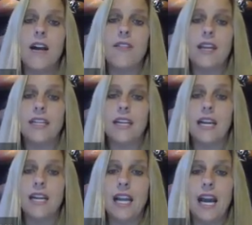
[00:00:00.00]
They
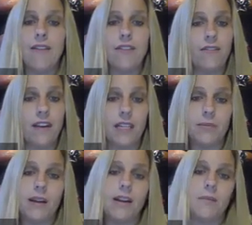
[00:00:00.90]
can have the offending
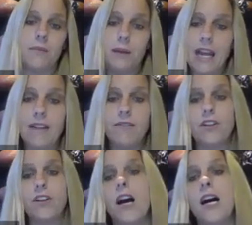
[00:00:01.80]
parent pay for
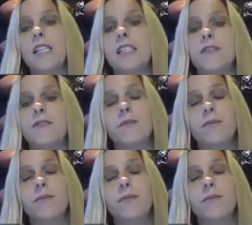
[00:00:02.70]
the cost of